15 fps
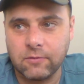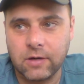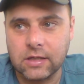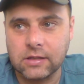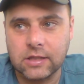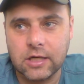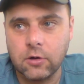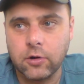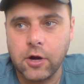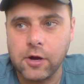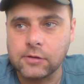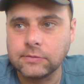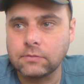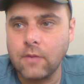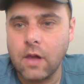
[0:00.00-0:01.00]
Ray Liotta.
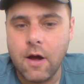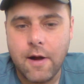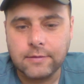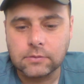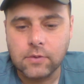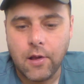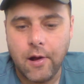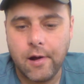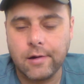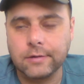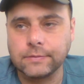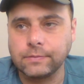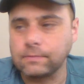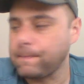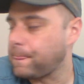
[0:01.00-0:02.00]

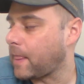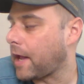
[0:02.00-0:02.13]
Um...